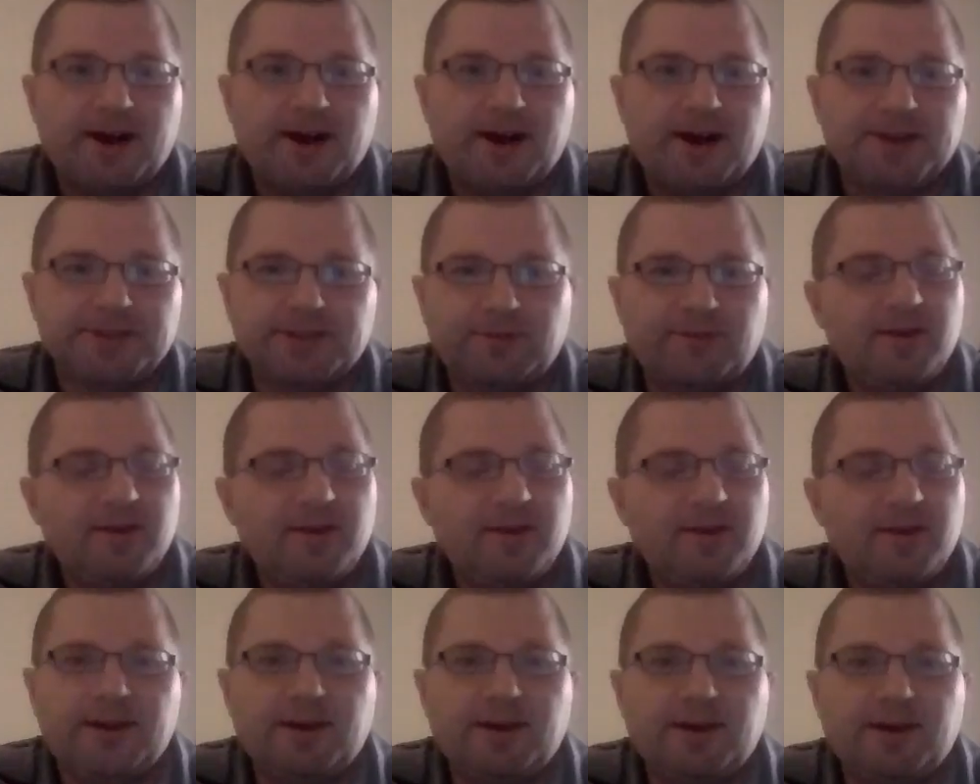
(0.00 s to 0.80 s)

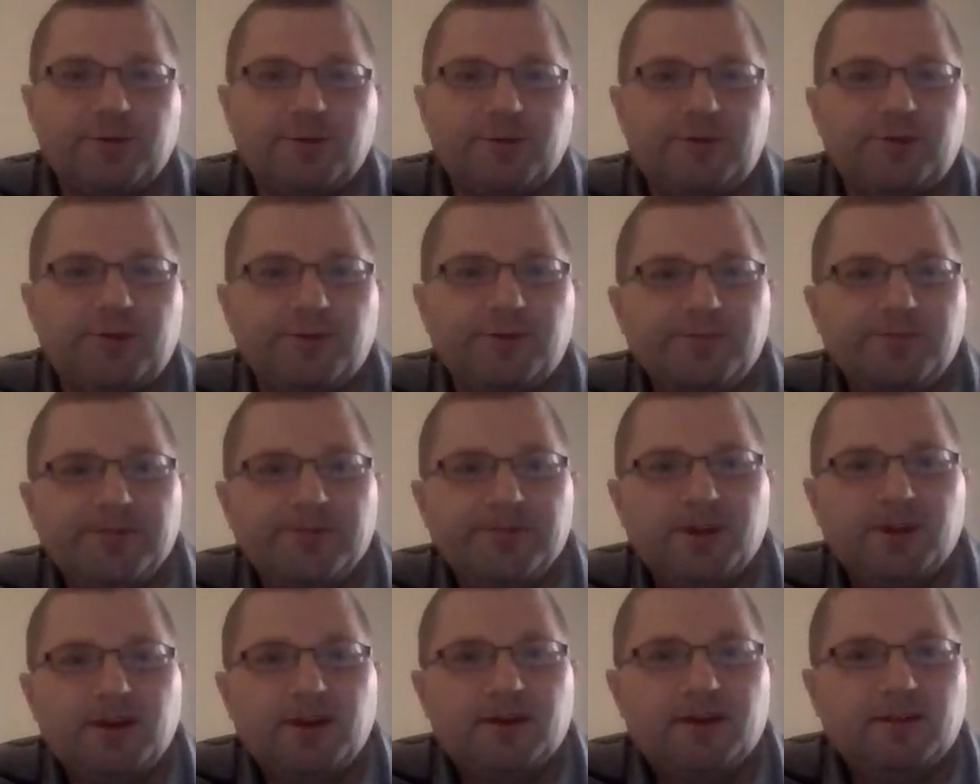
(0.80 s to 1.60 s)
positive. I was
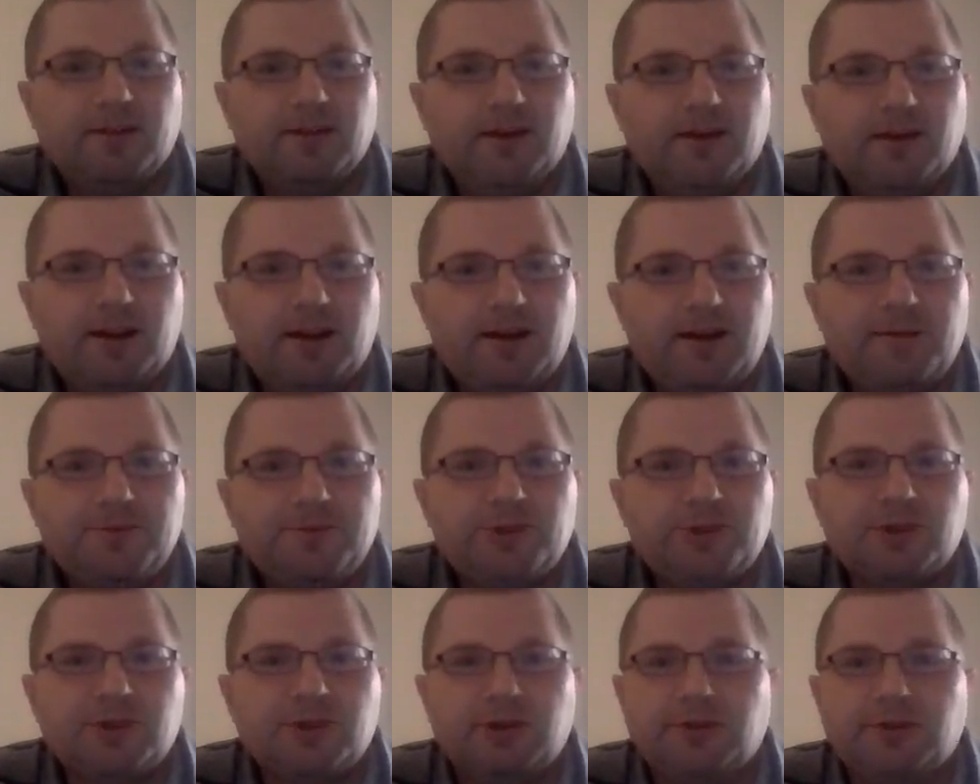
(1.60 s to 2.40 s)
very negative,
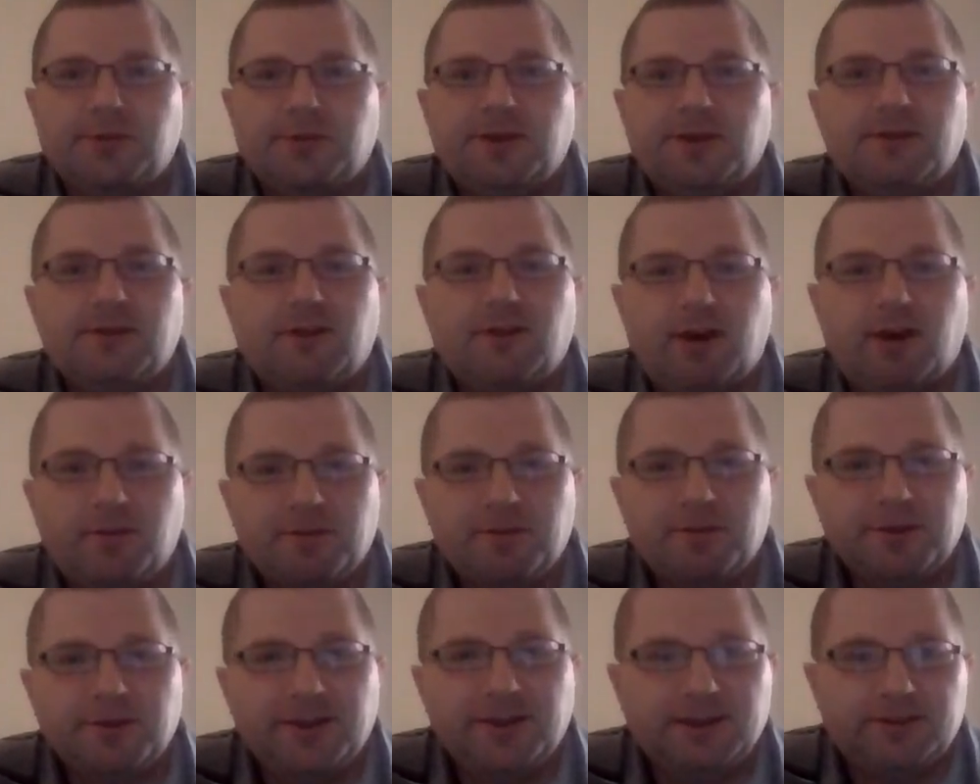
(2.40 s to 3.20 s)
and I'm sure
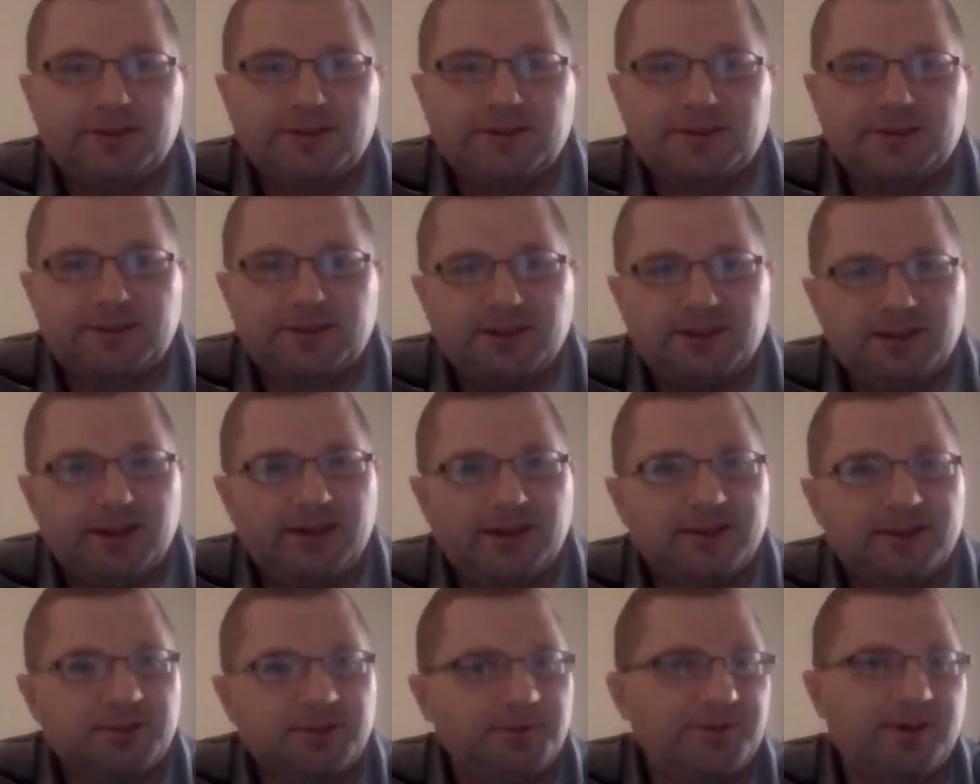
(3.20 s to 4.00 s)
we can all relate
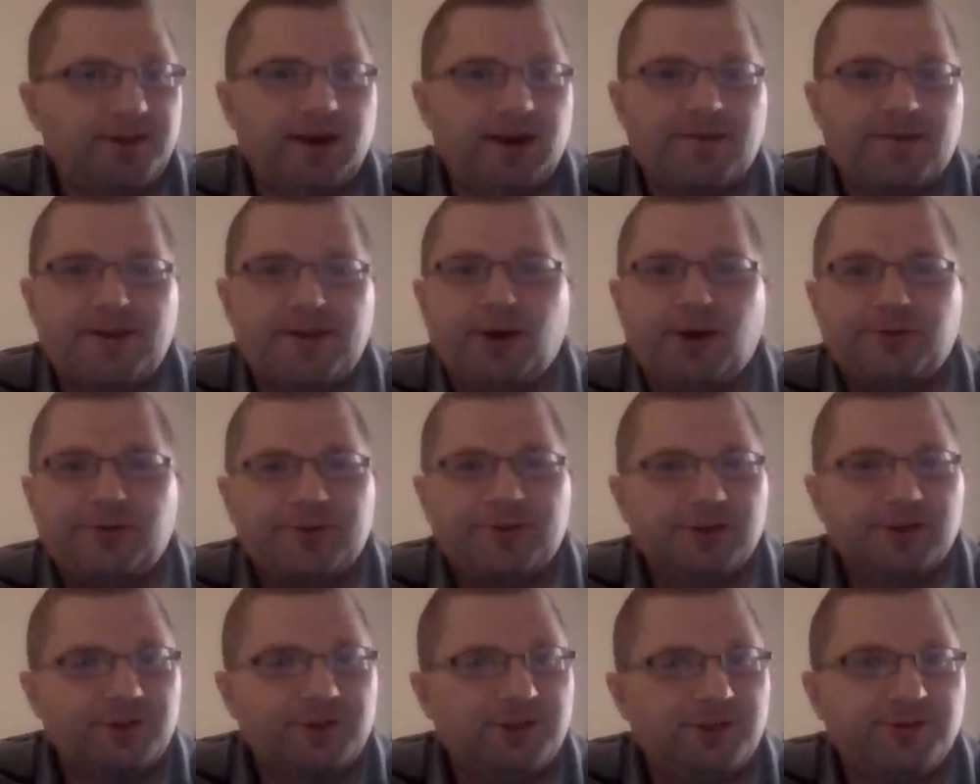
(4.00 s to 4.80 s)
to this when you have
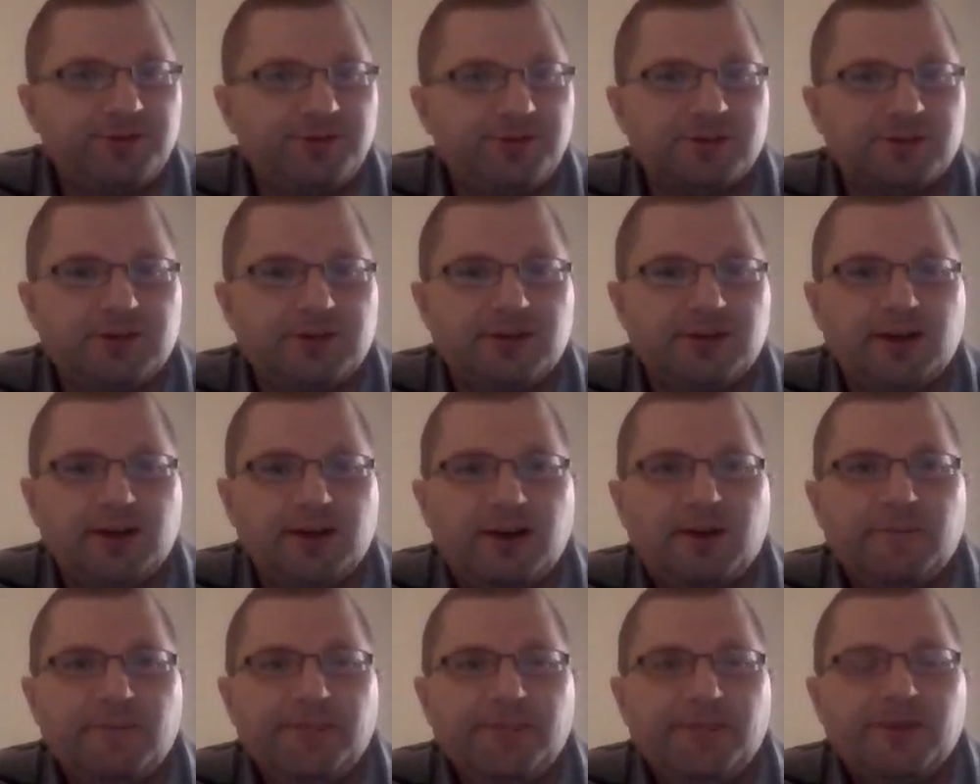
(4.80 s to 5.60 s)
health issues
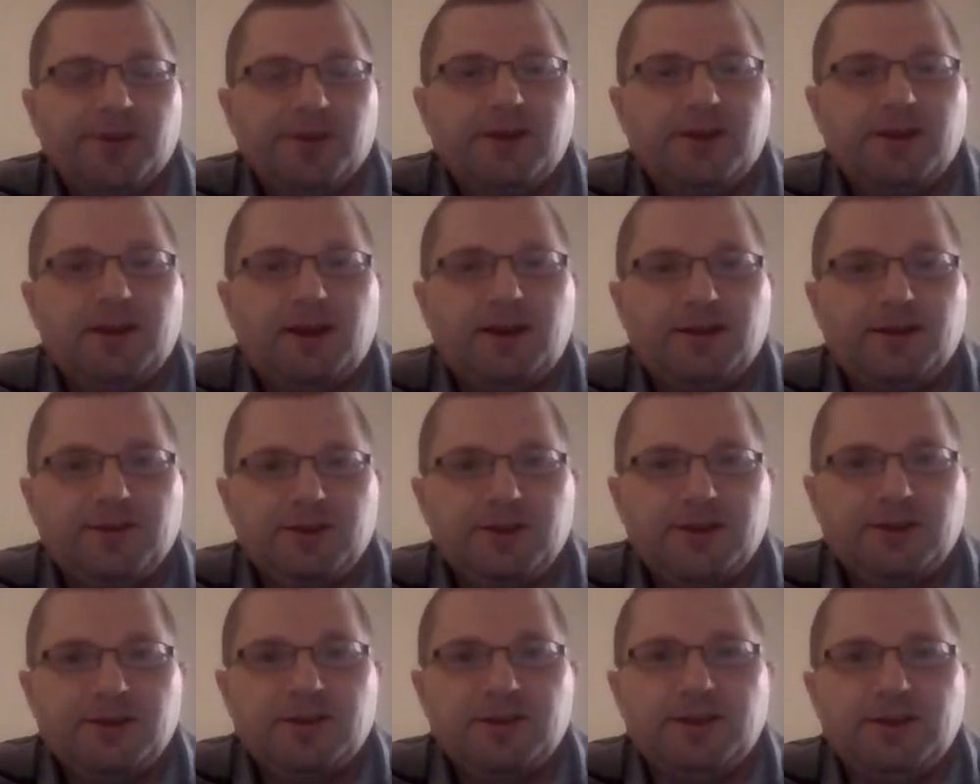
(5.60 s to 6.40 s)
or,
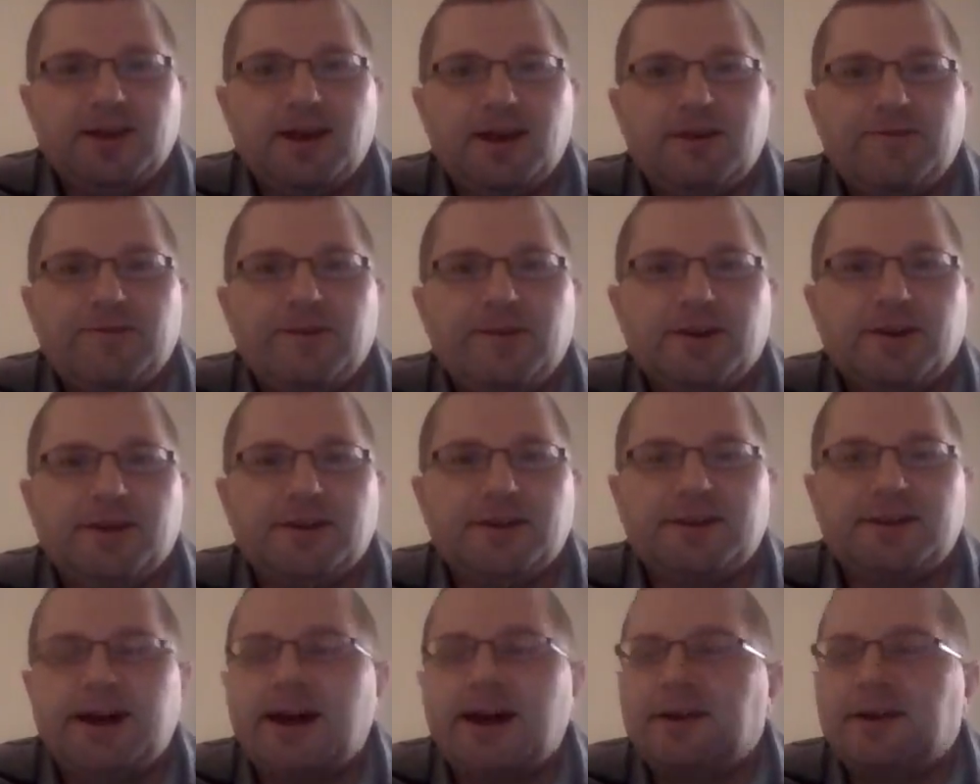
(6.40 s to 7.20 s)
you get very
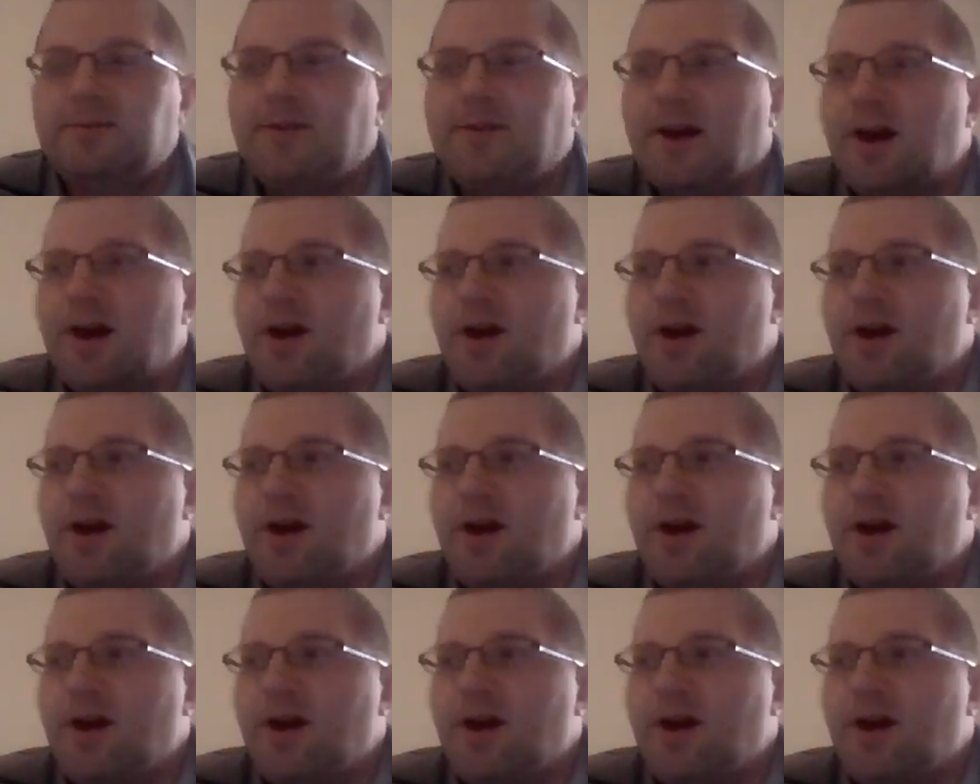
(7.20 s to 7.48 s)
down.